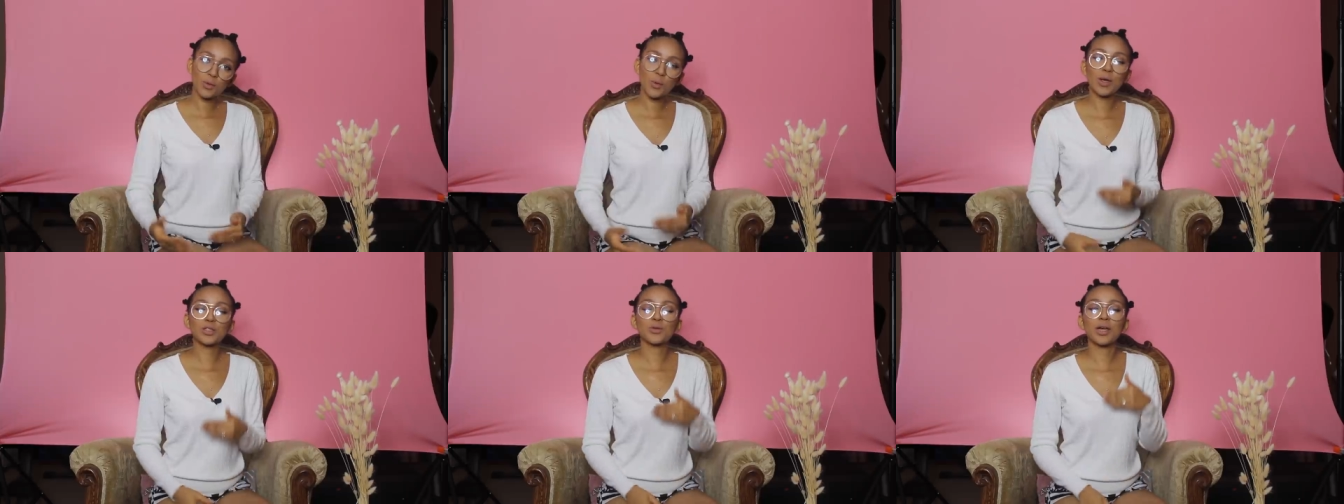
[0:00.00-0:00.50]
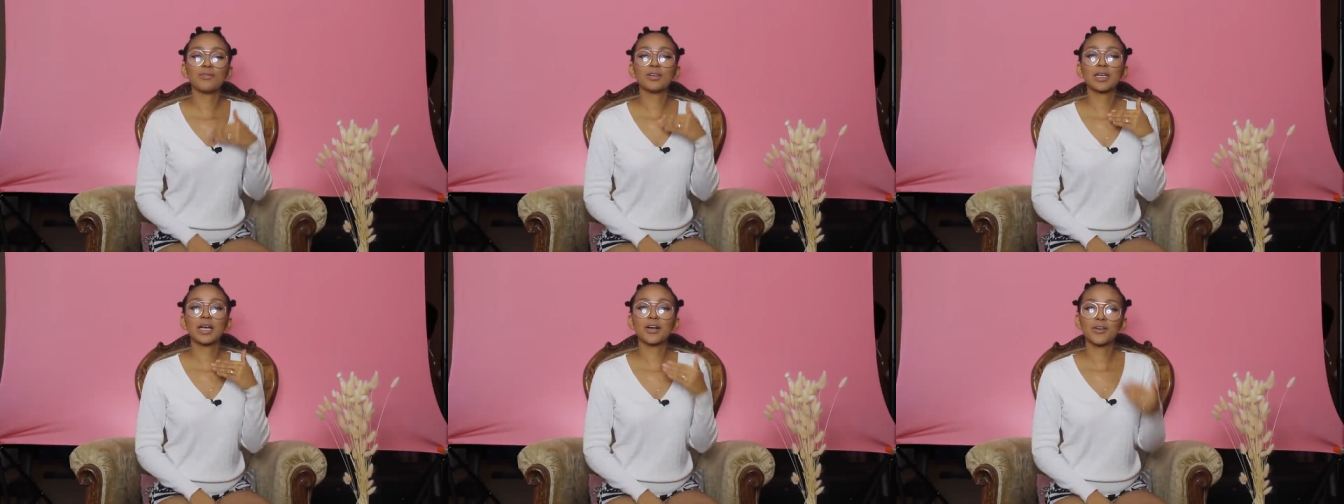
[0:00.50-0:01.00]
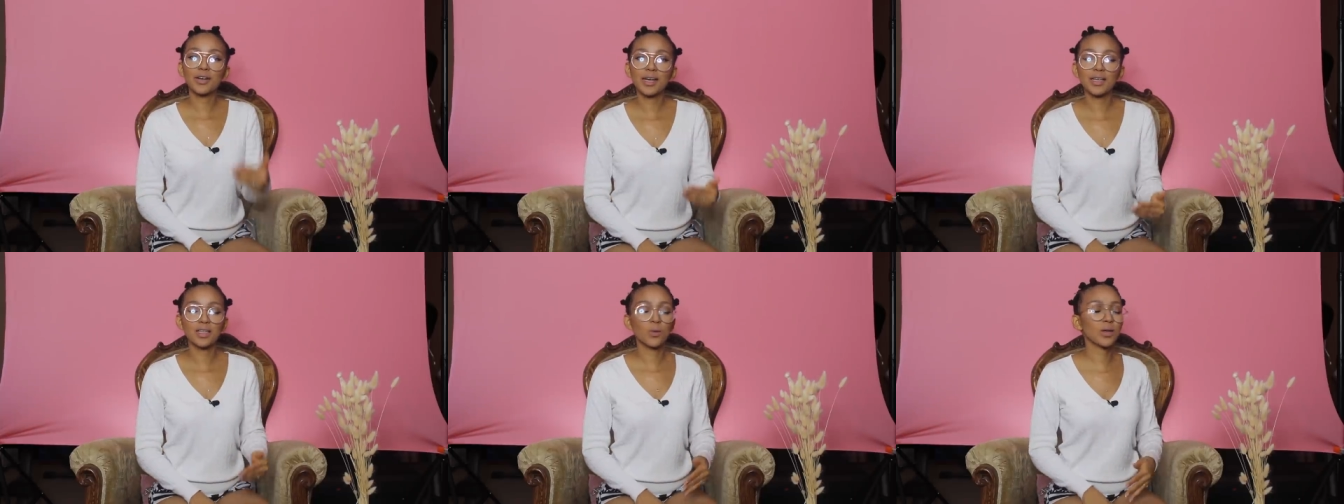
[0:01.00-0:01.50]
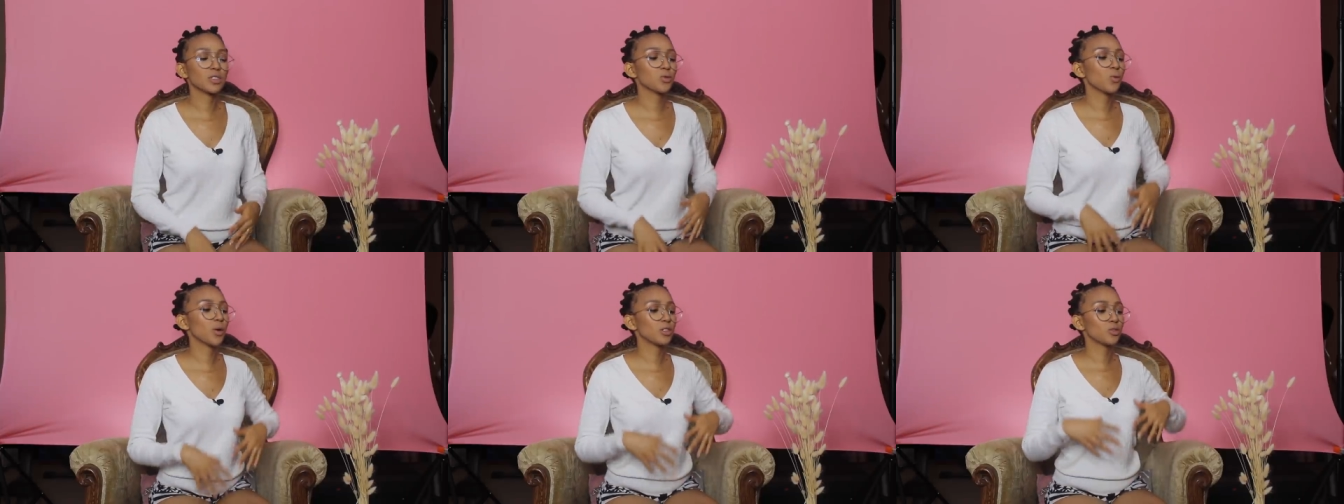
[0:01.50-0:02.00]
the ones who have a career, the ones
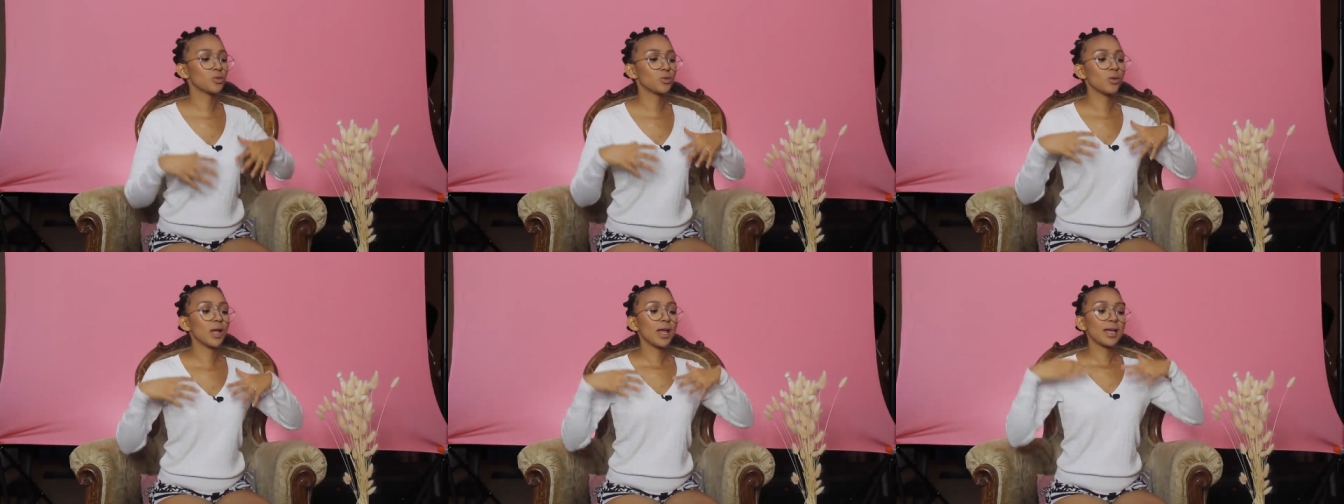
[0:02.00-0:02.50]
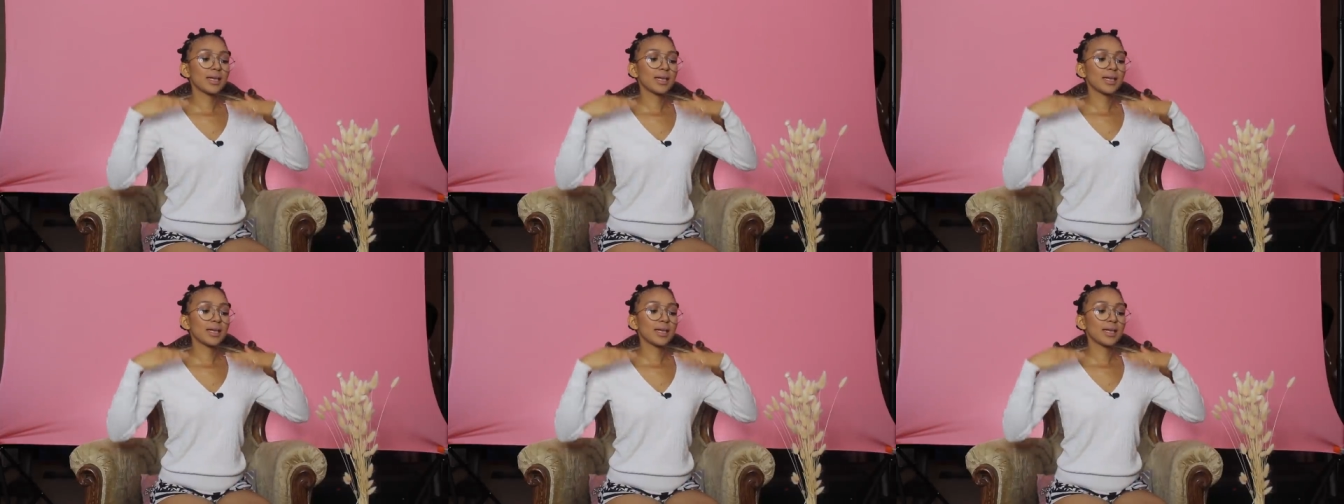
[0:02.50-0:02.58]
who want to